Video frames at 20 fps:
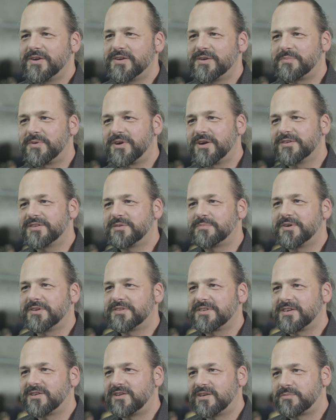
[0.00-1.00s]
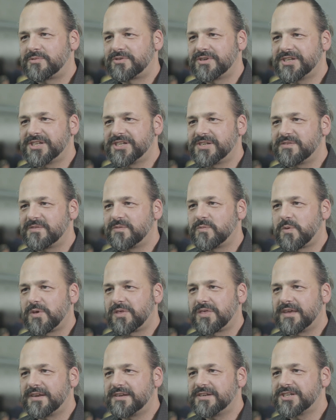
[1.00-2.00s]
very proud about the collaboration
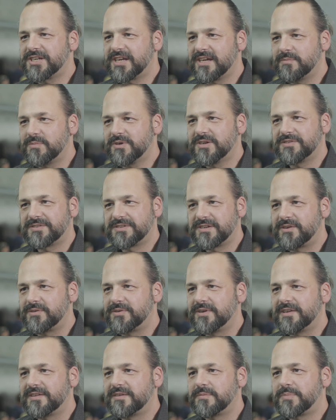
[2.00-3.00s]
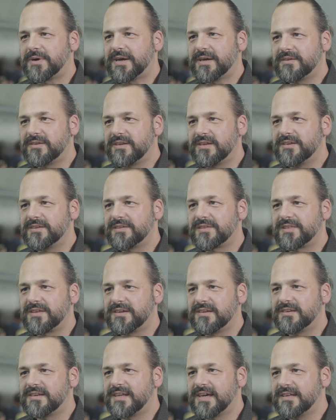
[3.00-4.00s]
with NHK because they're really the pioneers
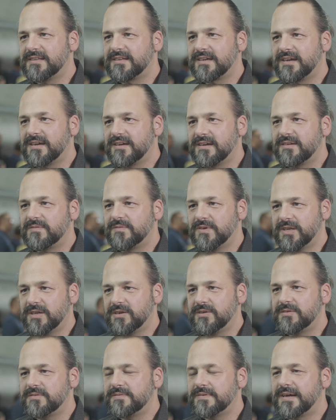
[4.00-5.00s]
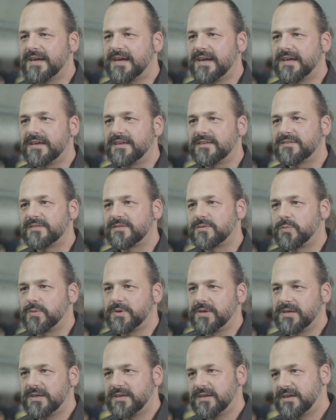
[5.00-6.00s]
in 8K video, and
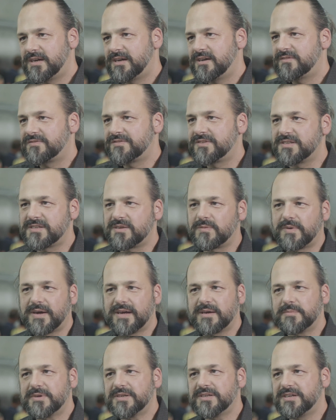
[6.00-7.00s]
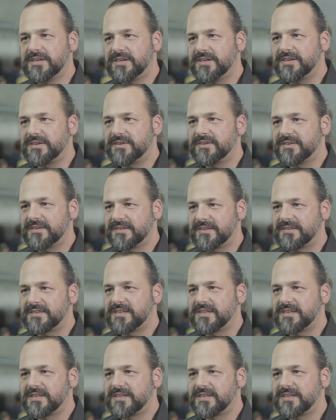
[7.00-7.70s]
we have this environment here in